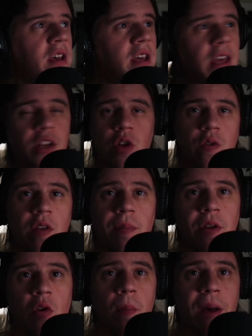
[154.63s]
It shoots up
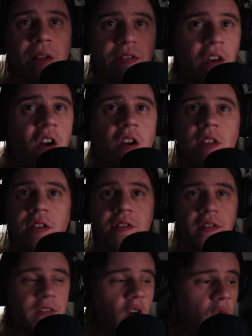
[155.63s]
into a bounce card that's
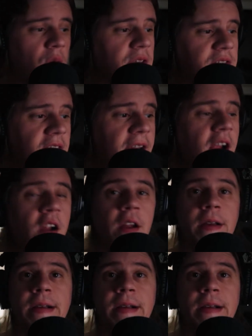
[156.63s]
just always there,